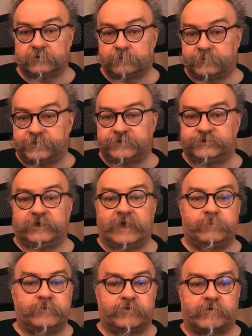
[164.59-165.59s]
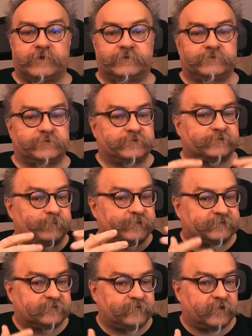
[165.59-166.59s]
but the GM narrates
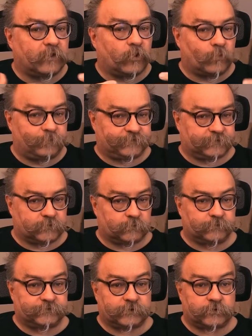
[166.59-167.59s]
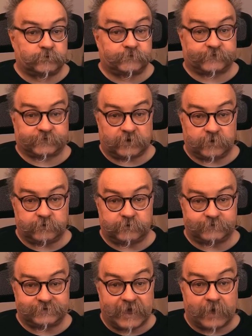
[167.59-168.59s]
specific obstacles that could slow you
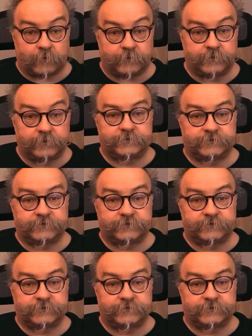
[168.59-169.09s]
down,